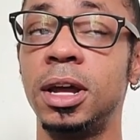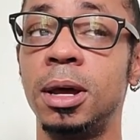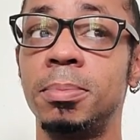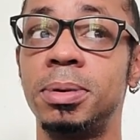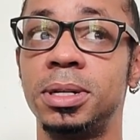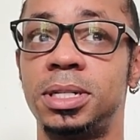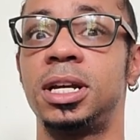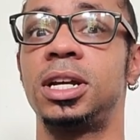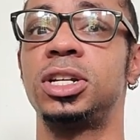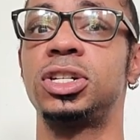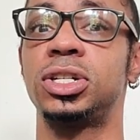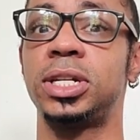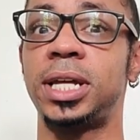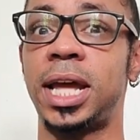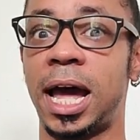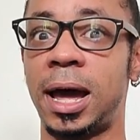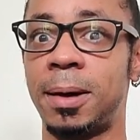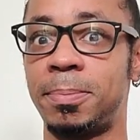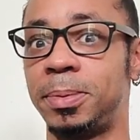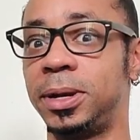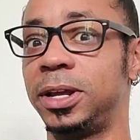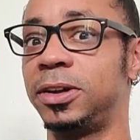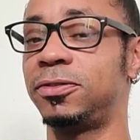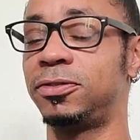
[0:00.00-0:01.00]
potentially
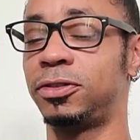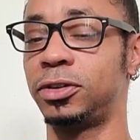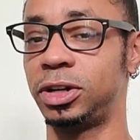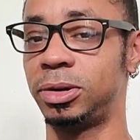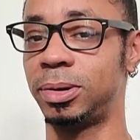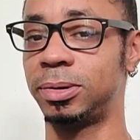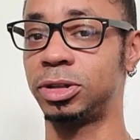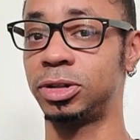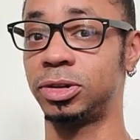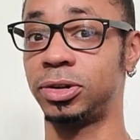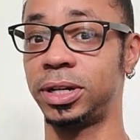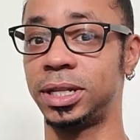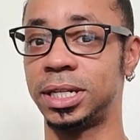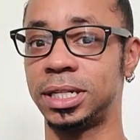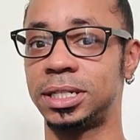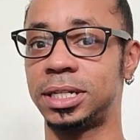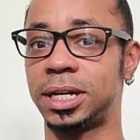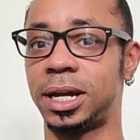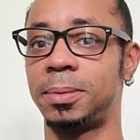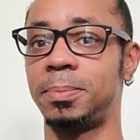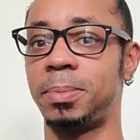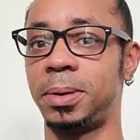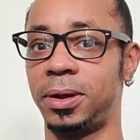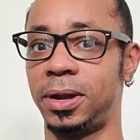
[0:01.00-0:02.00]
happening for you during this
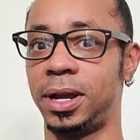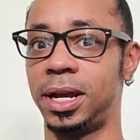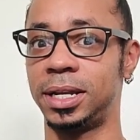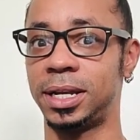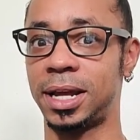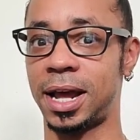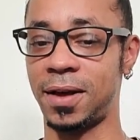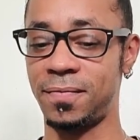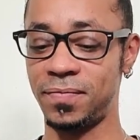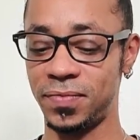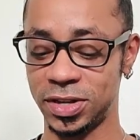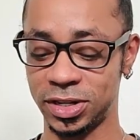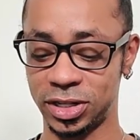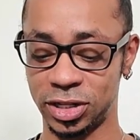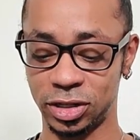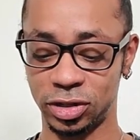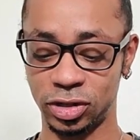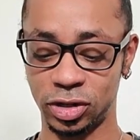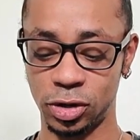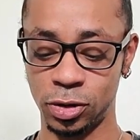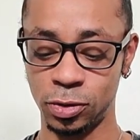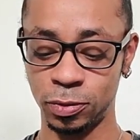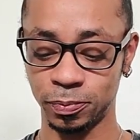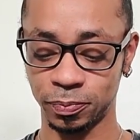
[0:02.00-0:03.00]
time period. Yeah, this is
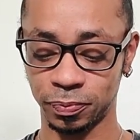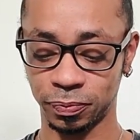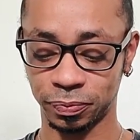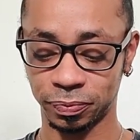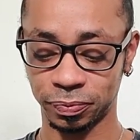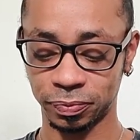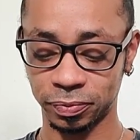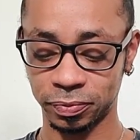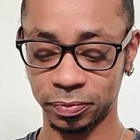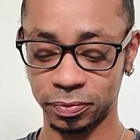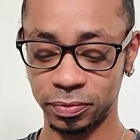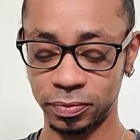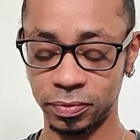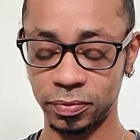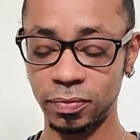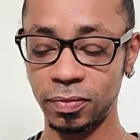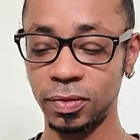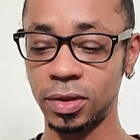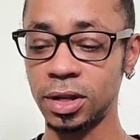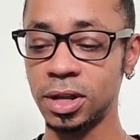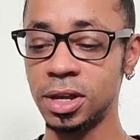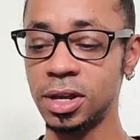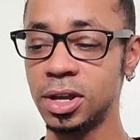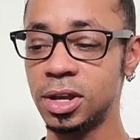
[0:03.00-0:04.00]
2.
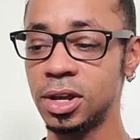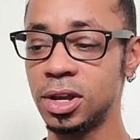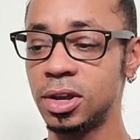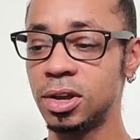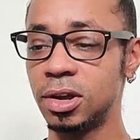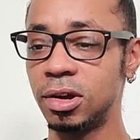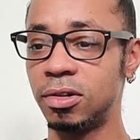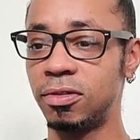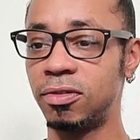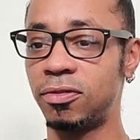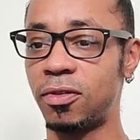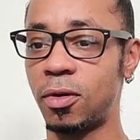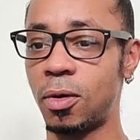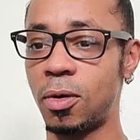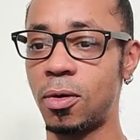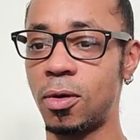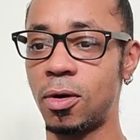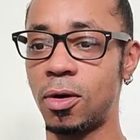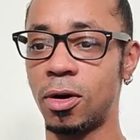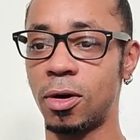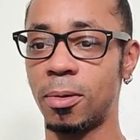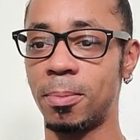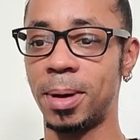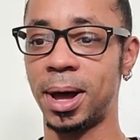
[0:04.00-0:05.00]
For
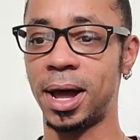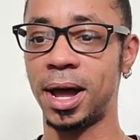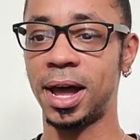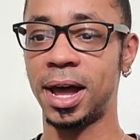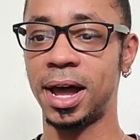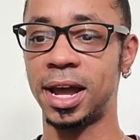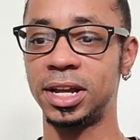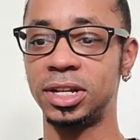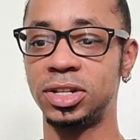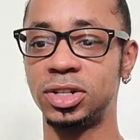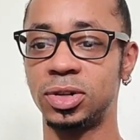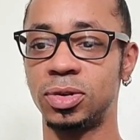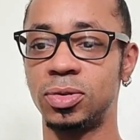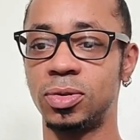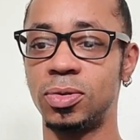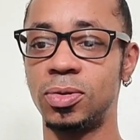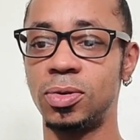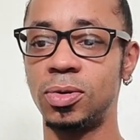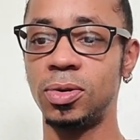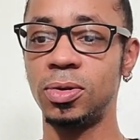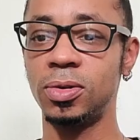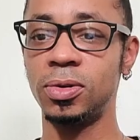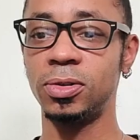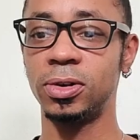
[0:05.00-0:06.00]
my
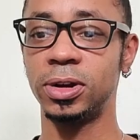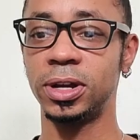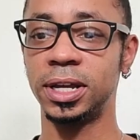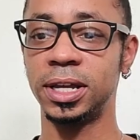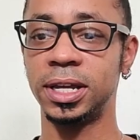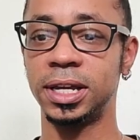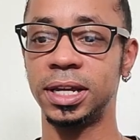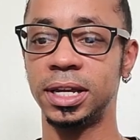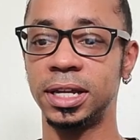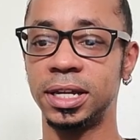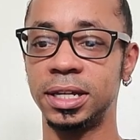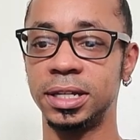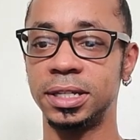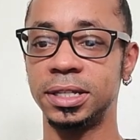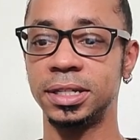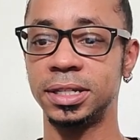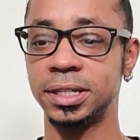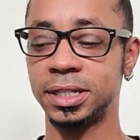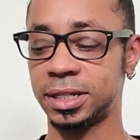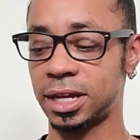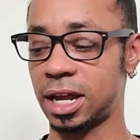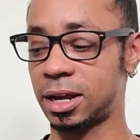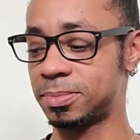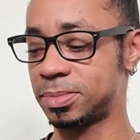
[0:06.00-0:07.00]

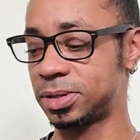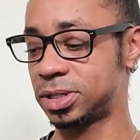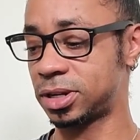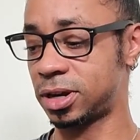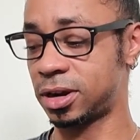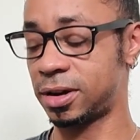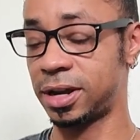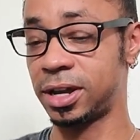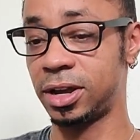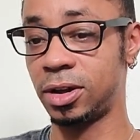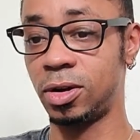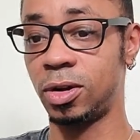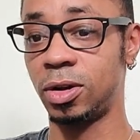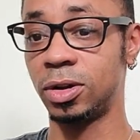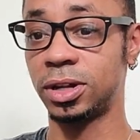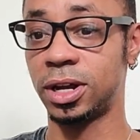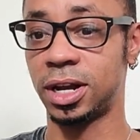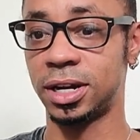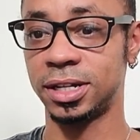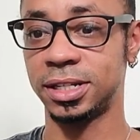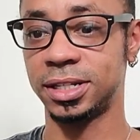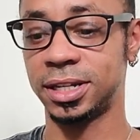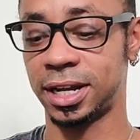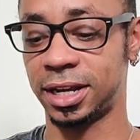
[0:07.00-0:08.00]
Taurans, I'm sorry. Hold
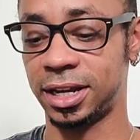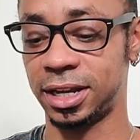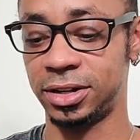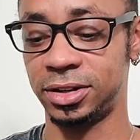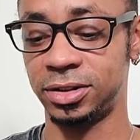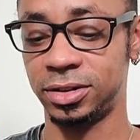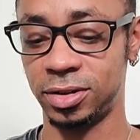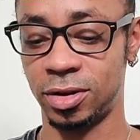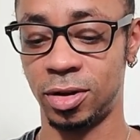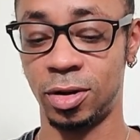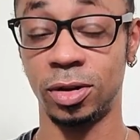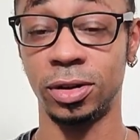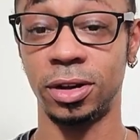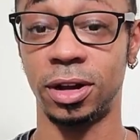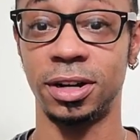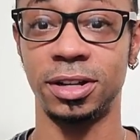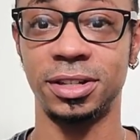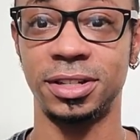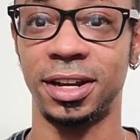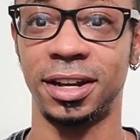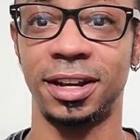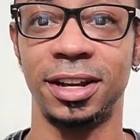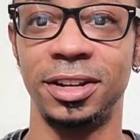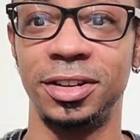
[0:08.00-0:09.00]
on a second. Hold on a
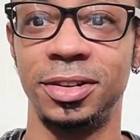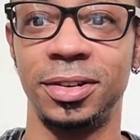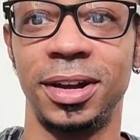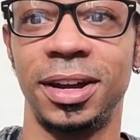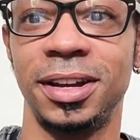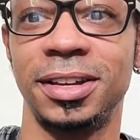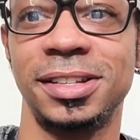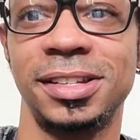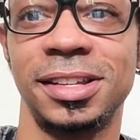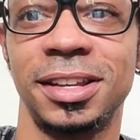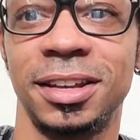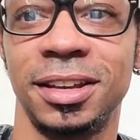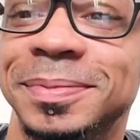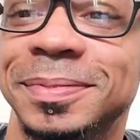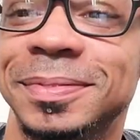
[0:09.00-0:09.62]
second, you guys.